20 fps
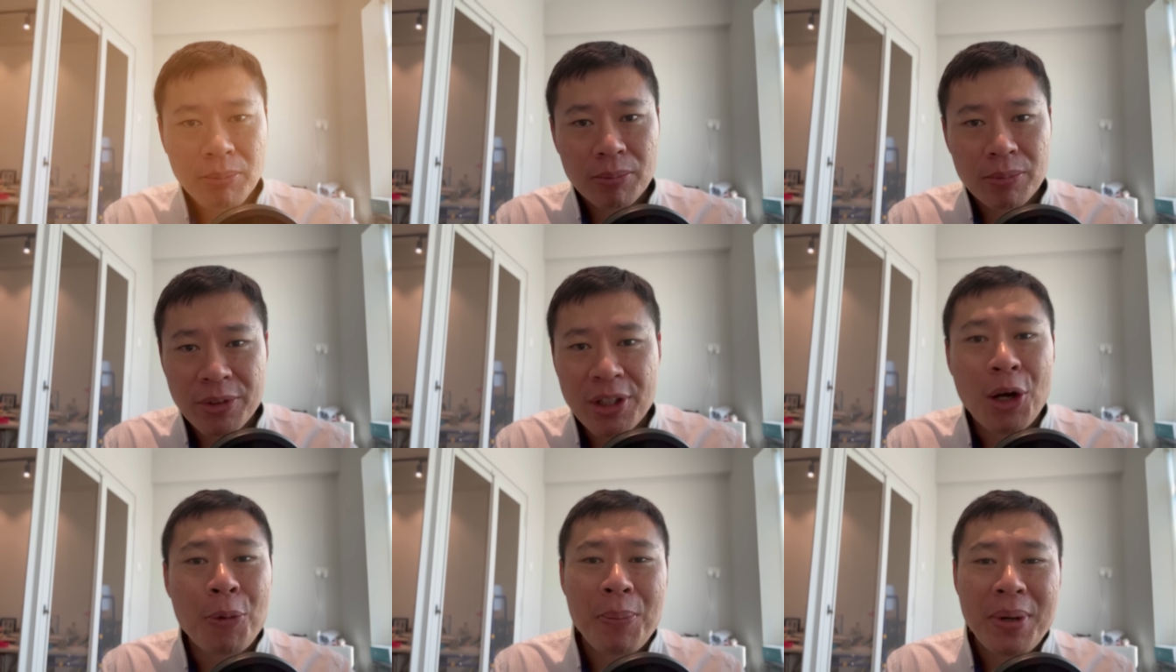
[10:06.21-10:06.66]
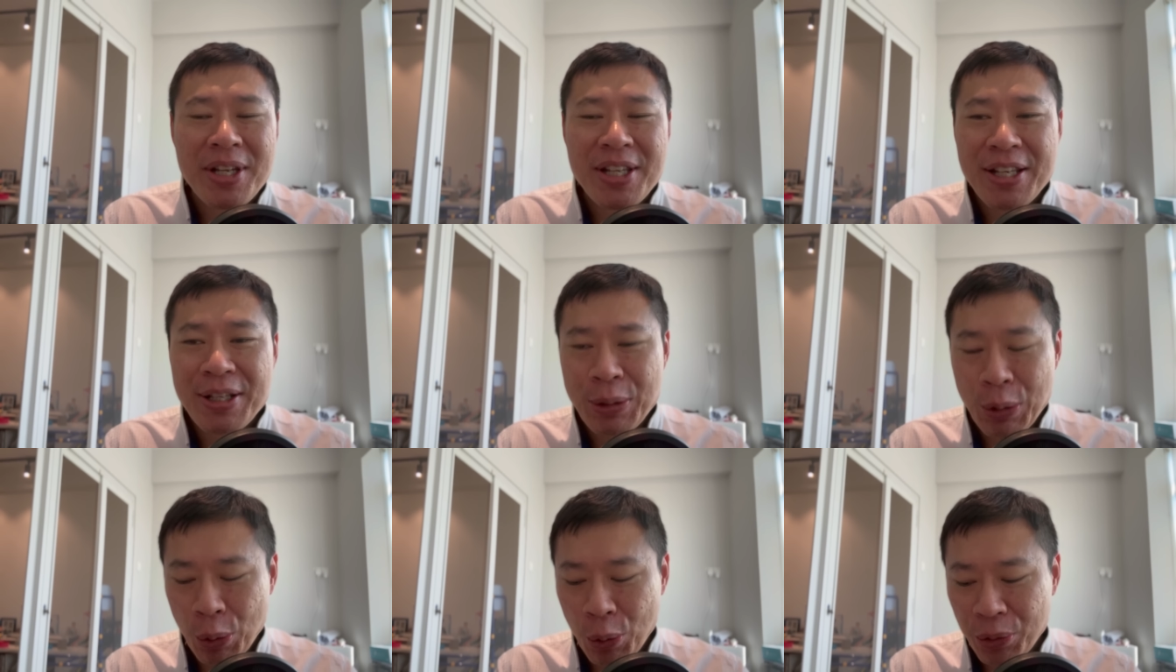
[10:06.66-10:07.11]
Now,
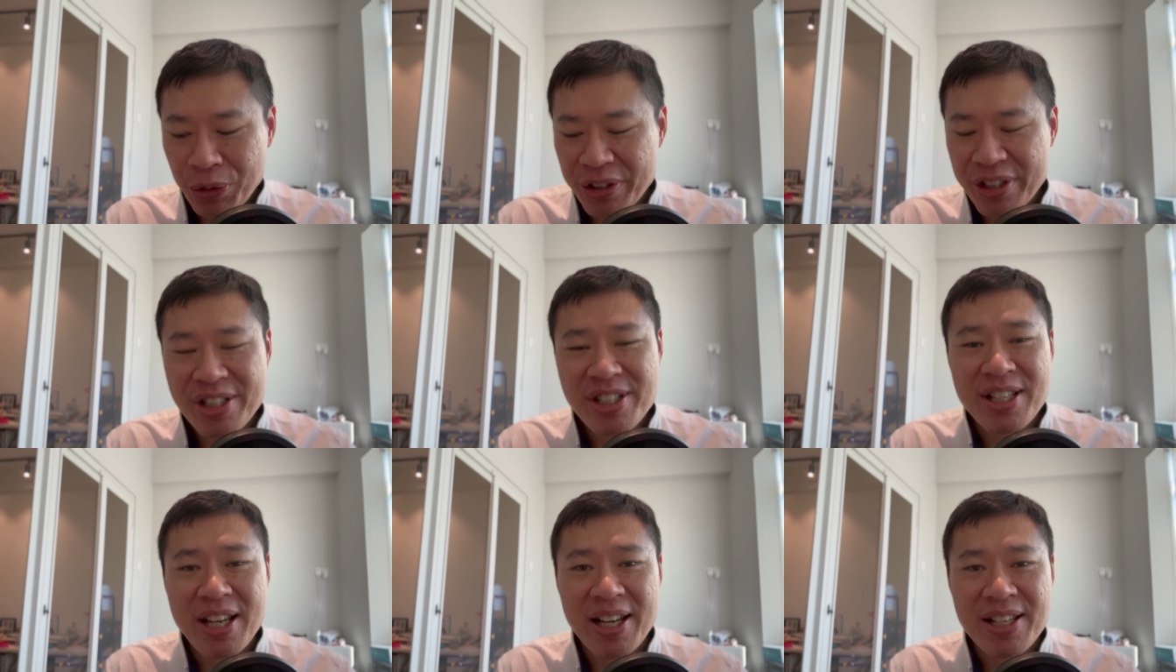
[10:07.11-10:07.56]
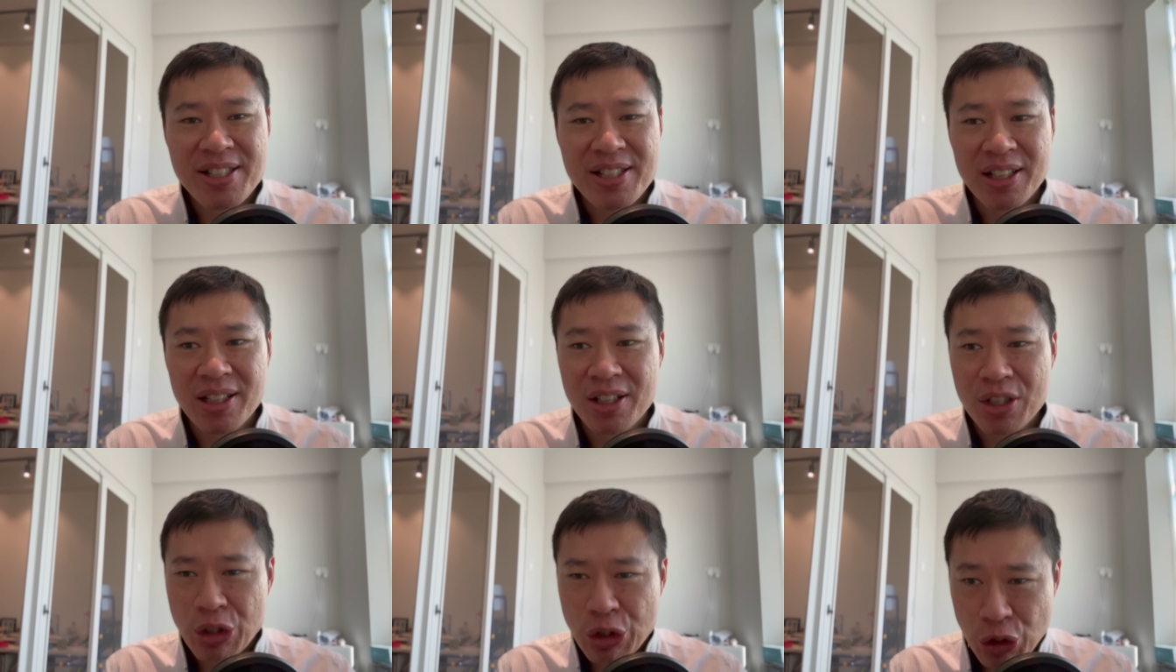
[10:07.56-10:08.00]
many know this as
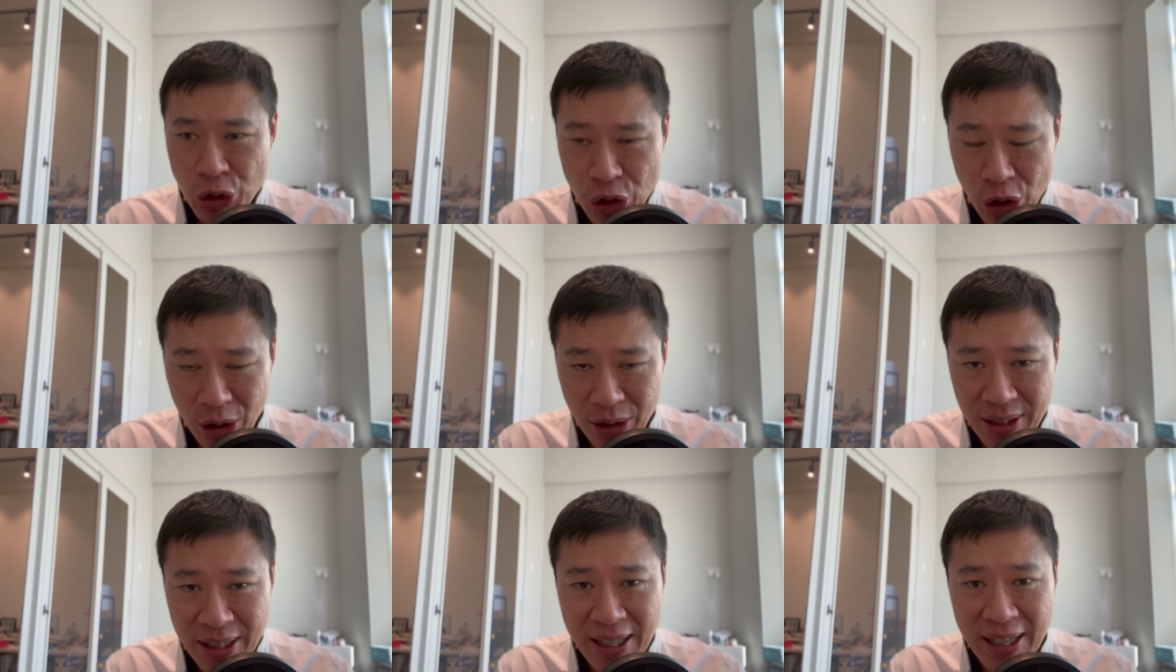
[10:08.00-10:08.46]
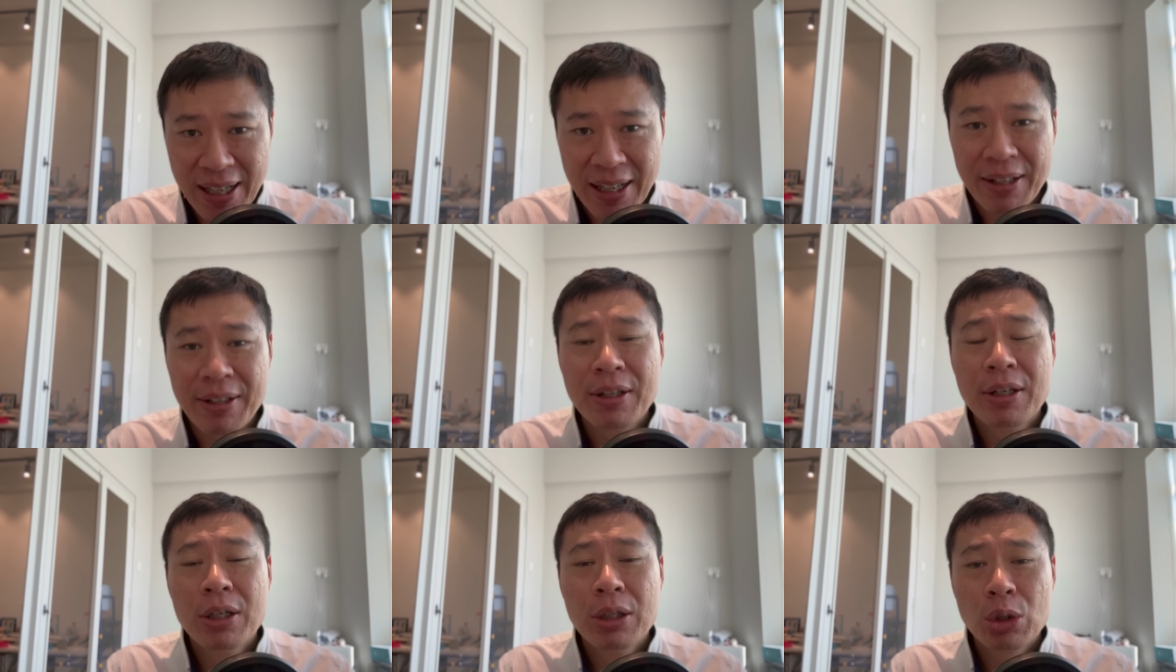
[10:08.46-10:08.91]
a
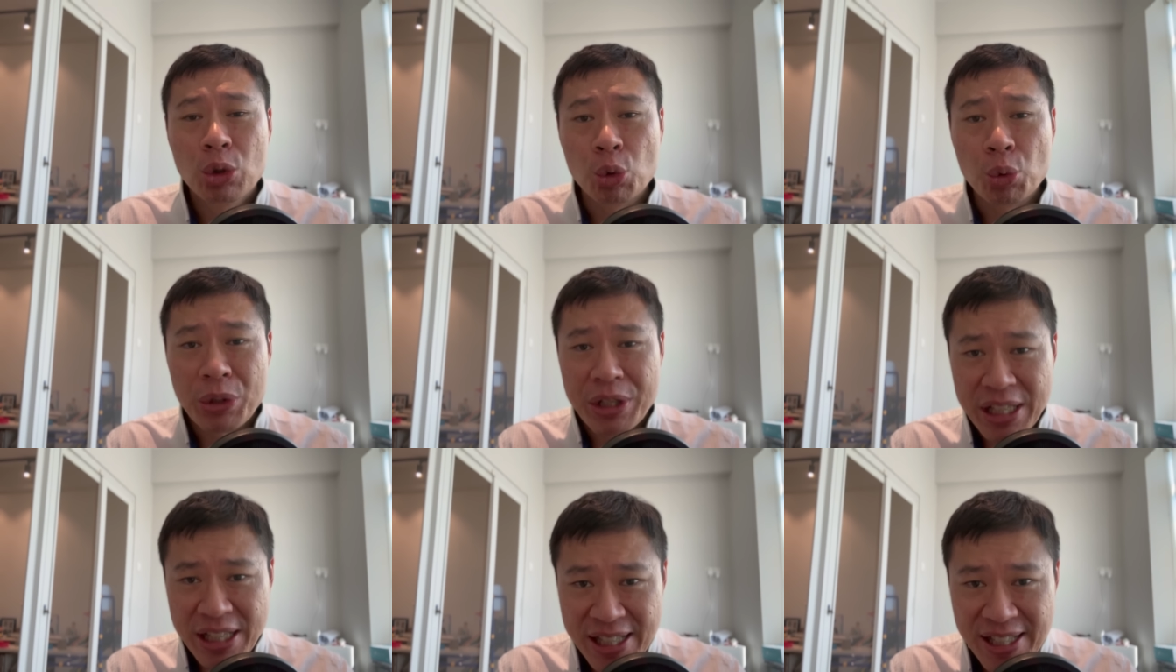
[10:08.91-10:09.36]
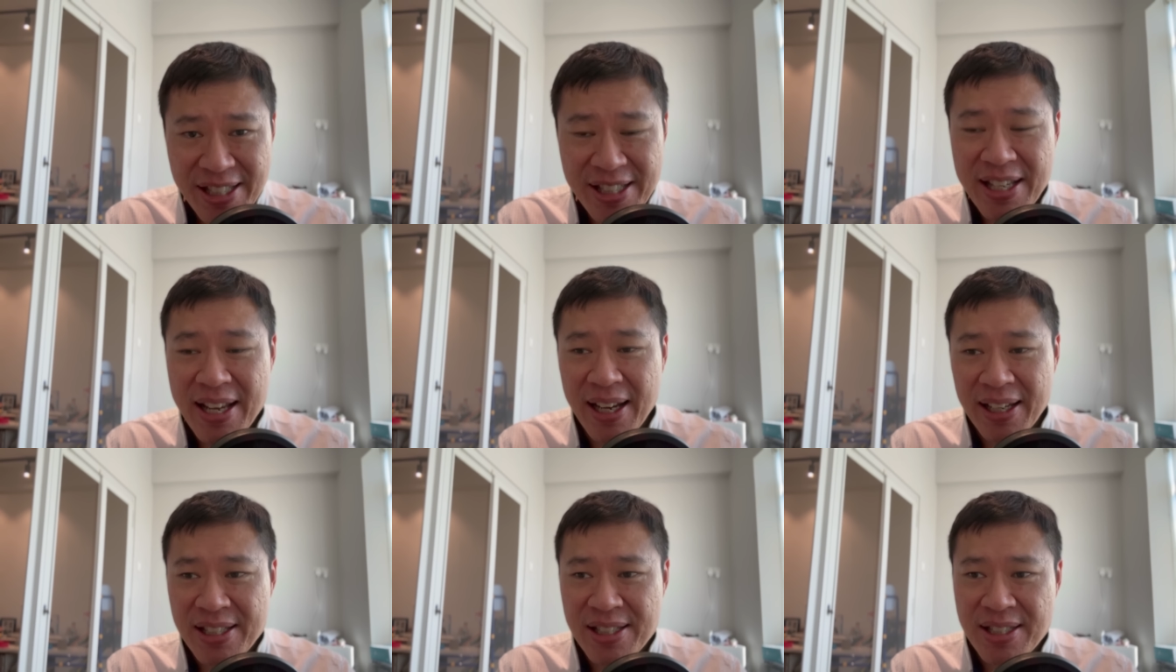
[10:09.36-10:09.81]
shortcut to
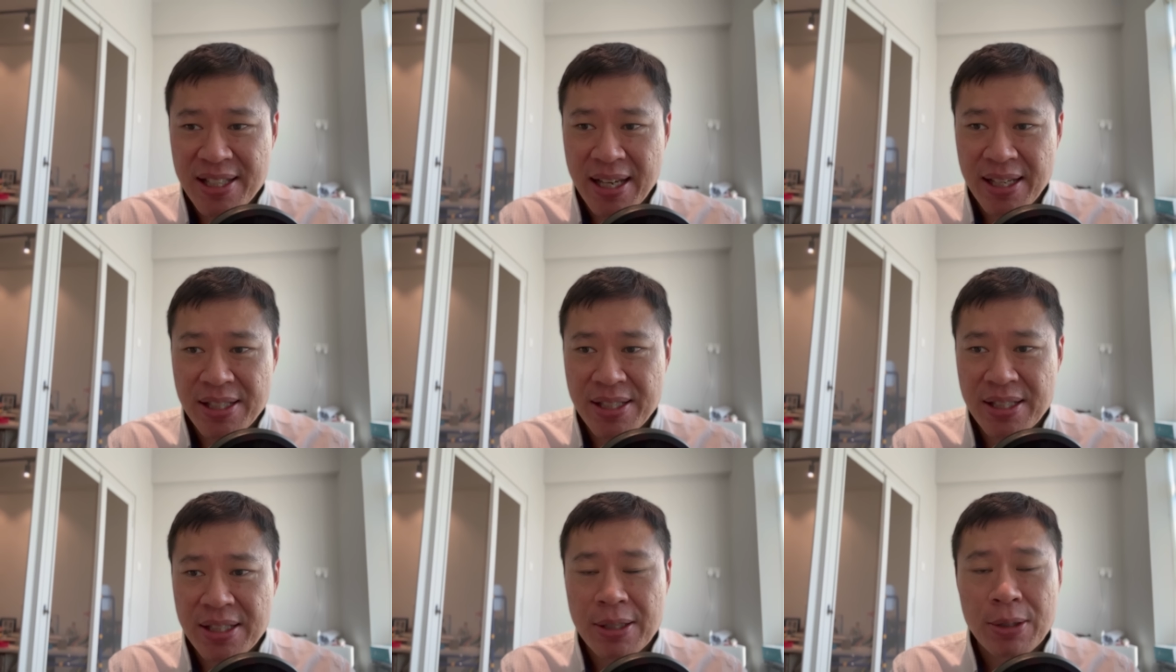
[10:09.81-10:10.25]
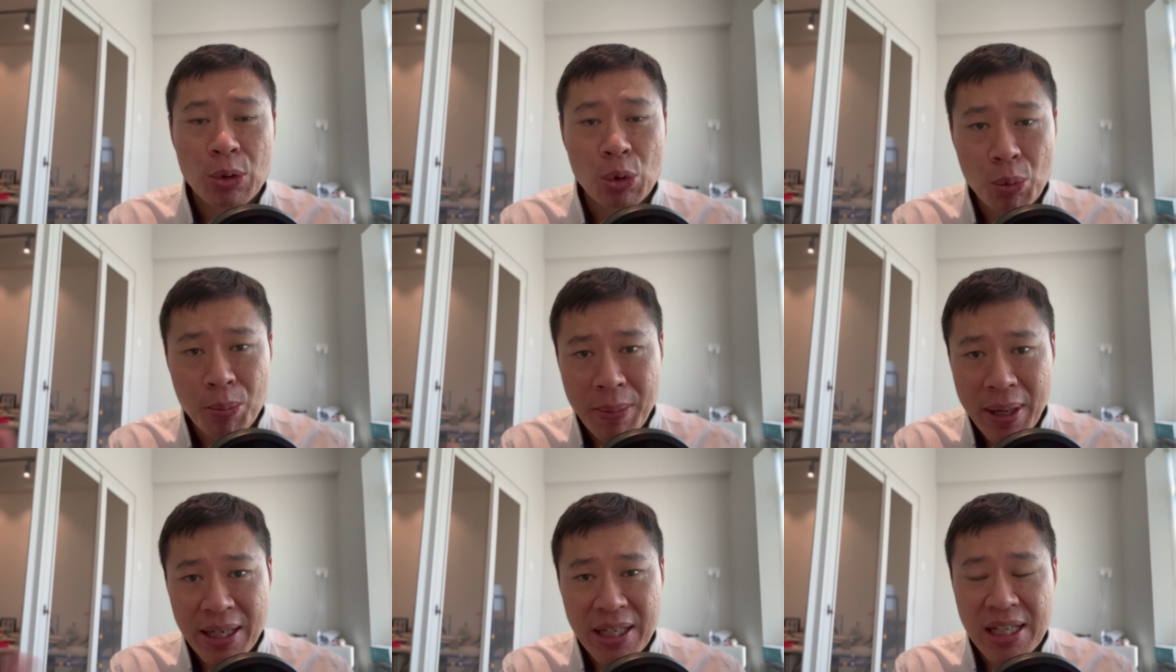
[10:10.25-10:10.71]
easy access to
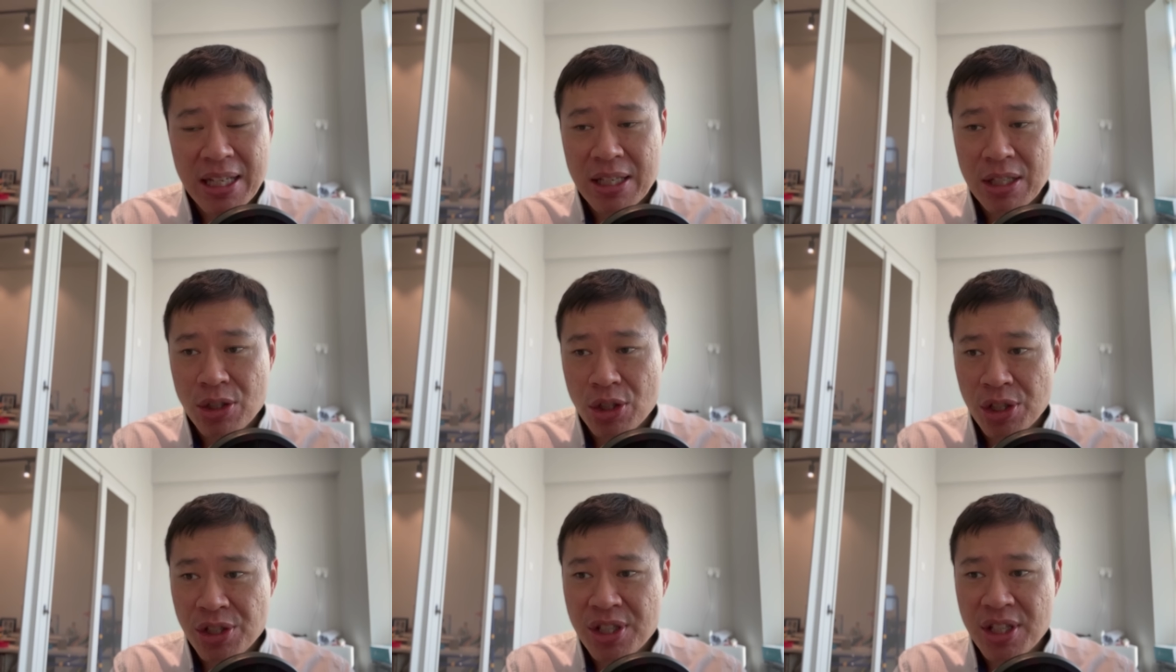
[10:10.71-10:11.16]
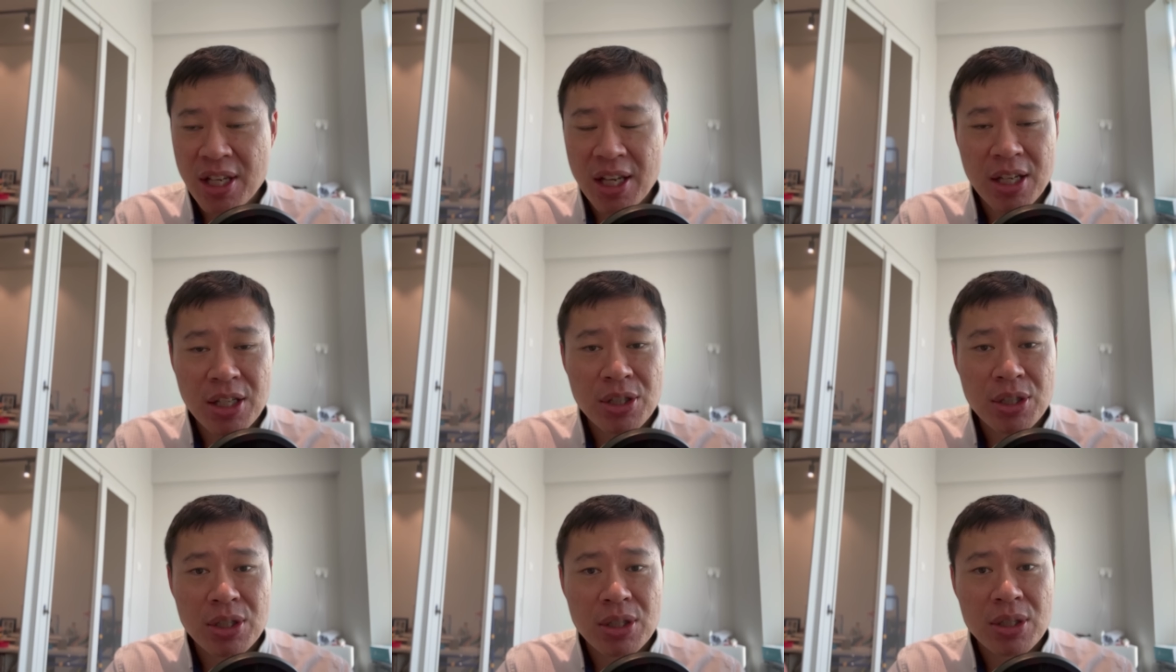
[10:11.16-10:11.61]
money just in
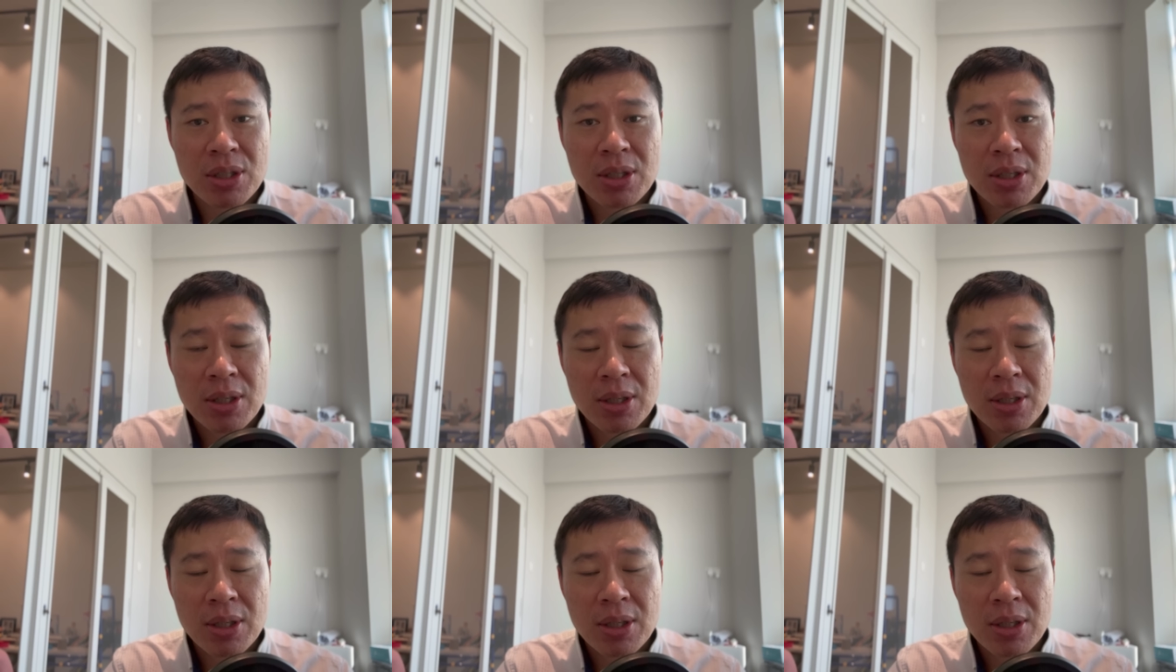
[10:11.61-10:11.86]
case